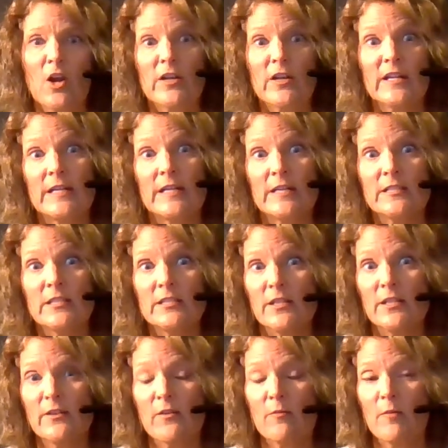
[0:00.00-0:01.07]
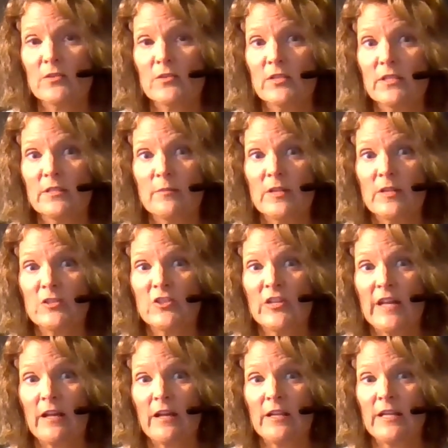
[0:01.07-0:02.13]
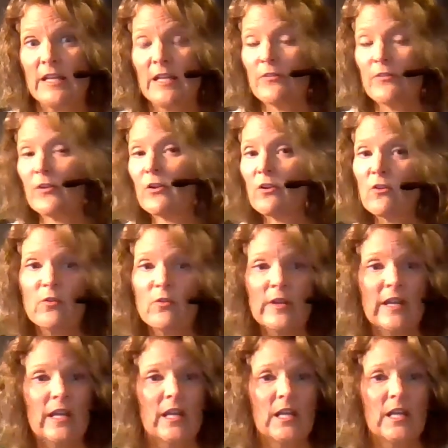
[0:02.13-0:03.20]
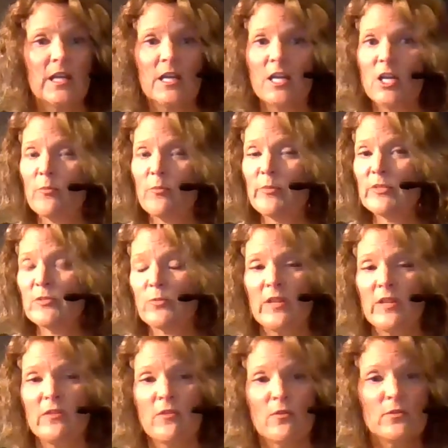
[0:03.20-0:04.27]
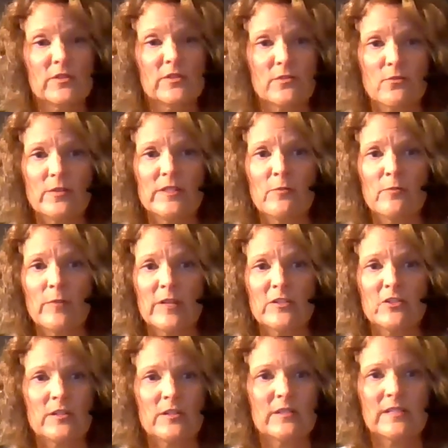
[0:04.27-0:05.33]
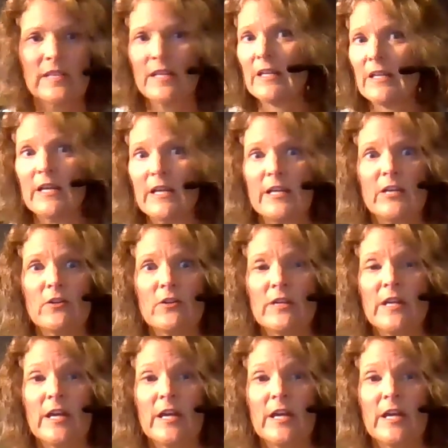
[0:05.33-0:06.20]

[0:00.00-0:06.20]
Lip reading: connected to their multidimensionality, and they're going between those 3 dimensions and higher,